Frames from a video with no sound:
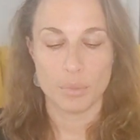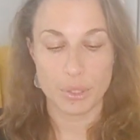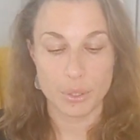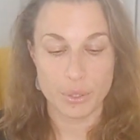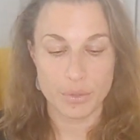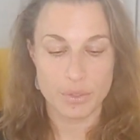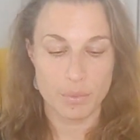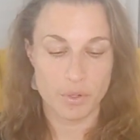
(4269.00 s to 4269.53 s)

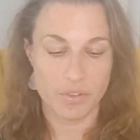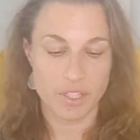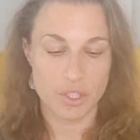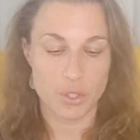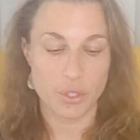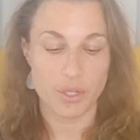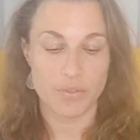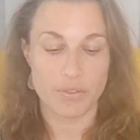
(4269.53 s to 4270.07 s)
Pluto's moving
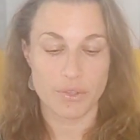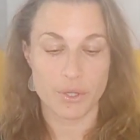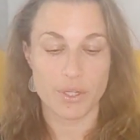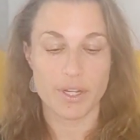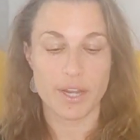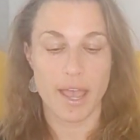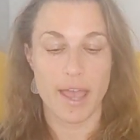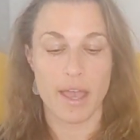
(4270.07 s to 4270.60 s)
to your
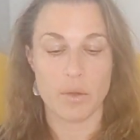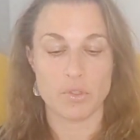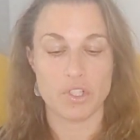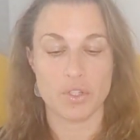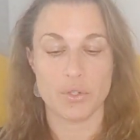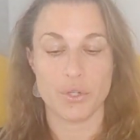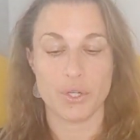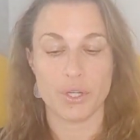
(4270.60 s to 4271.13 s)
third house,
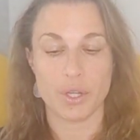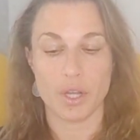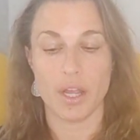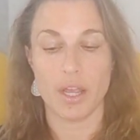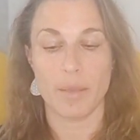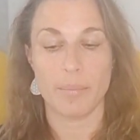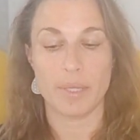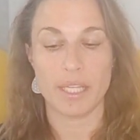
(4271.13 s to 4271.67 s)
so you're
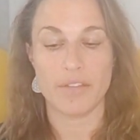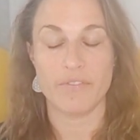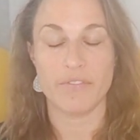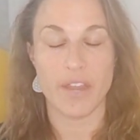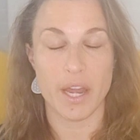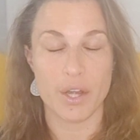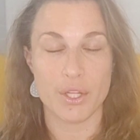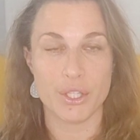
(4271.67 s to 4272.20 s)
gonna be
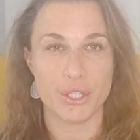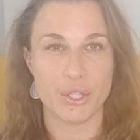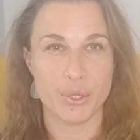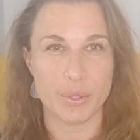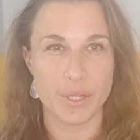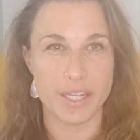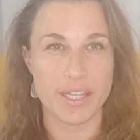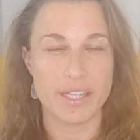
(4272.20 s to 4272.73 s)
very
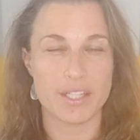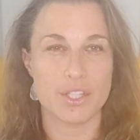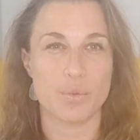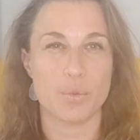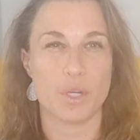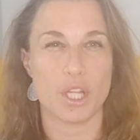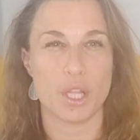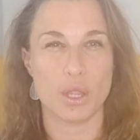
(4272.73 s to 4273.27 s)
curious.
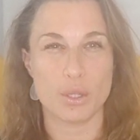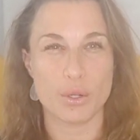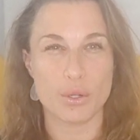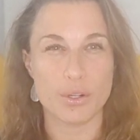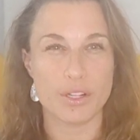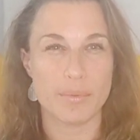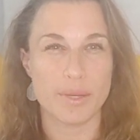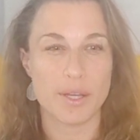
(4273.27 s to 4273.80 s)
You wanna
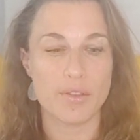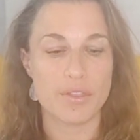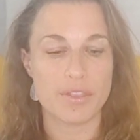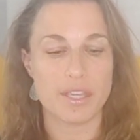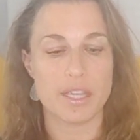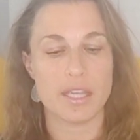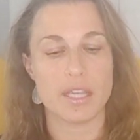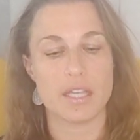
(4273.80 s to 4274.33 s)
learn about
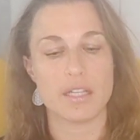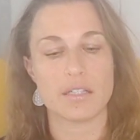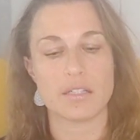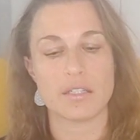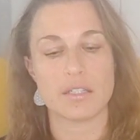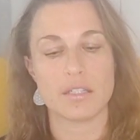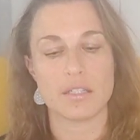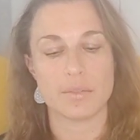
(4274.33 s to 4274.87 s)

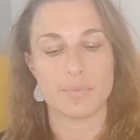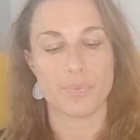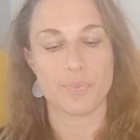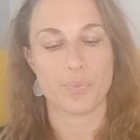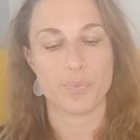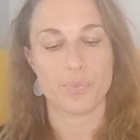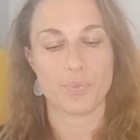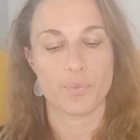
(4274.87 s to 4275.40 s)
things,
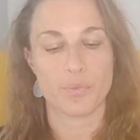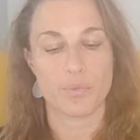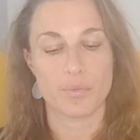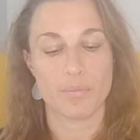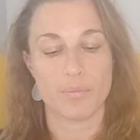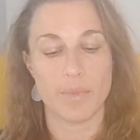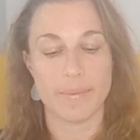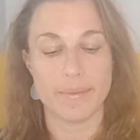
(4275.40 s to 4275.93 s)

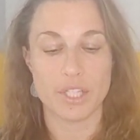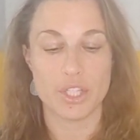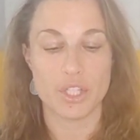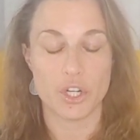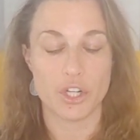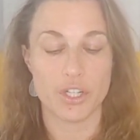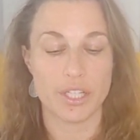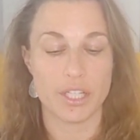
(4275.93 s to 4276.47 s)
maybe
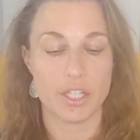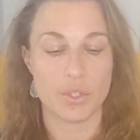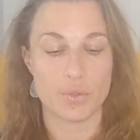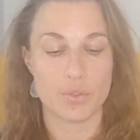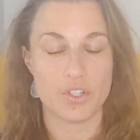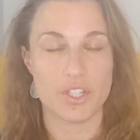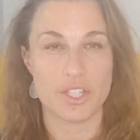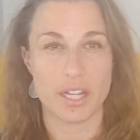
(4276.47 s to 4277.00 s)
starting a
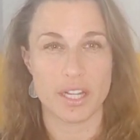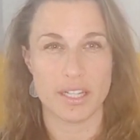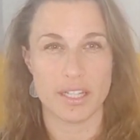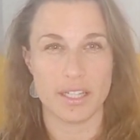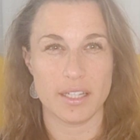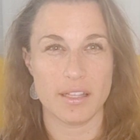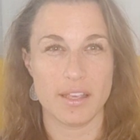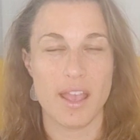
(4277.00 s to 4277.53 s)
new
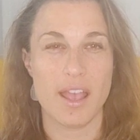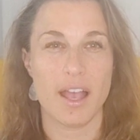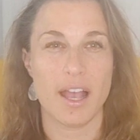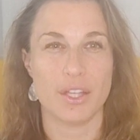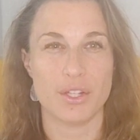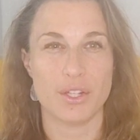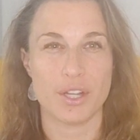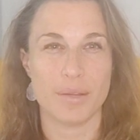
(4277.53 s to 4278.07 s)
study,
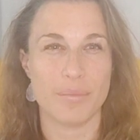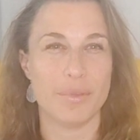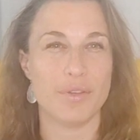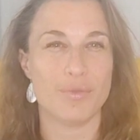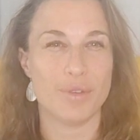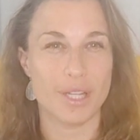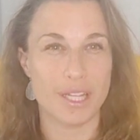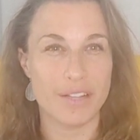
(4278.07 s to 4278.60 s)
and you're gonna
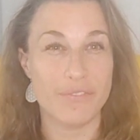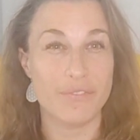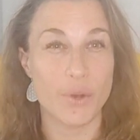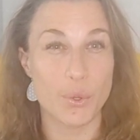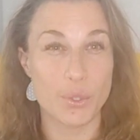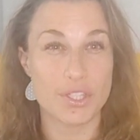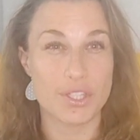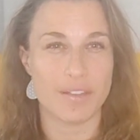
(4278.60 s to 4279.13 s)
be really
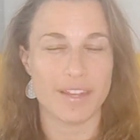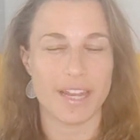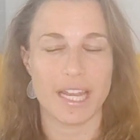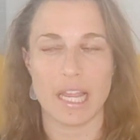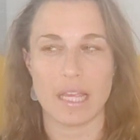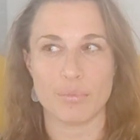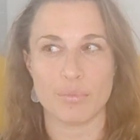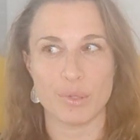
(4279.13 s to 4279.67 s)
focused on
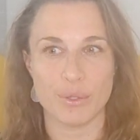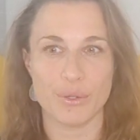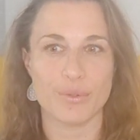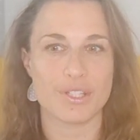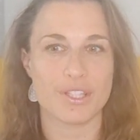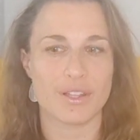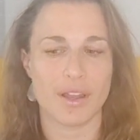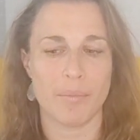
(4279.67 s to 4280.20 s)
that. Like
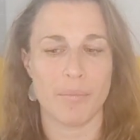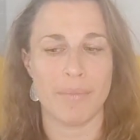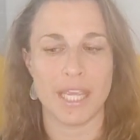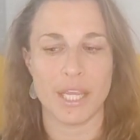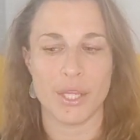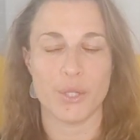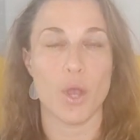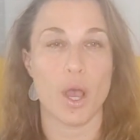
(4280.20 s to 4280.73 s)
Pluto is gonna
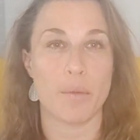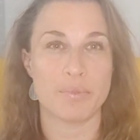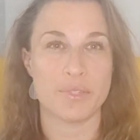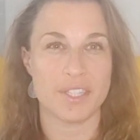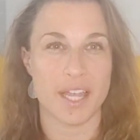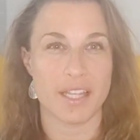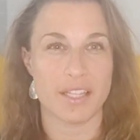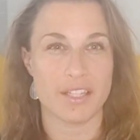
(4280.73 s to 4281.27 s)
make you
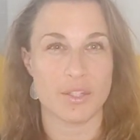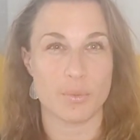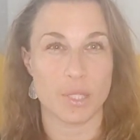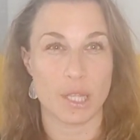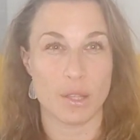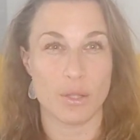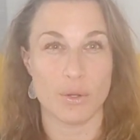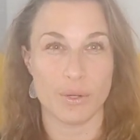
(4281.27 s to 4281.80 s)
obsessed
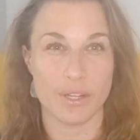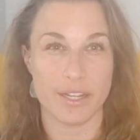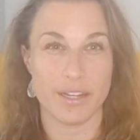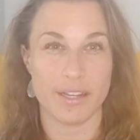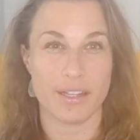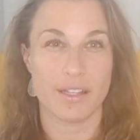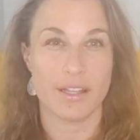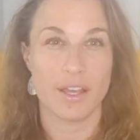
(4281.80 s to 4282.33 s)
with
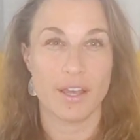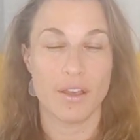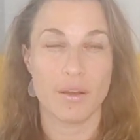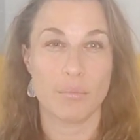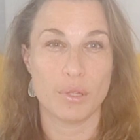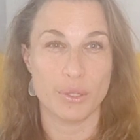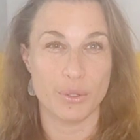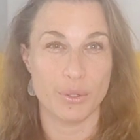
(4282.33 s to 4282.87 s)
learning
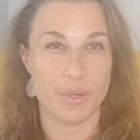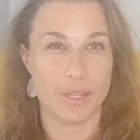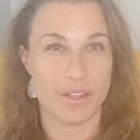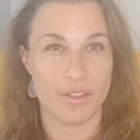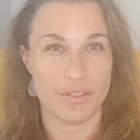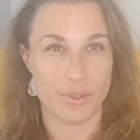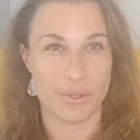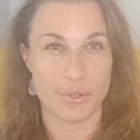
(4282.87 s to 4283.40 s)
Pluto in
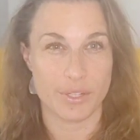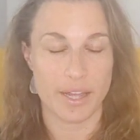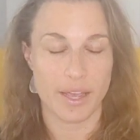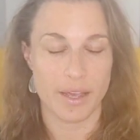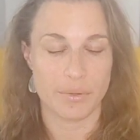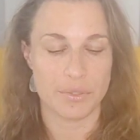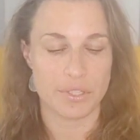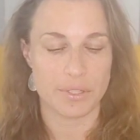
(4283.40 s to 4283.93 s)
the third
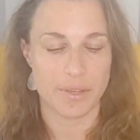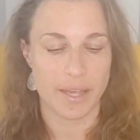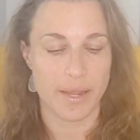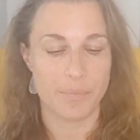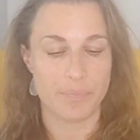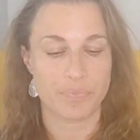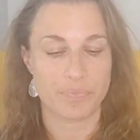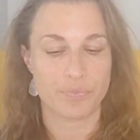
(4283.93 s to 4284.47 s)
house,
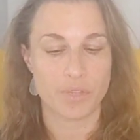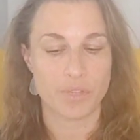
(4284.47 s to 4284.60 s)
okay?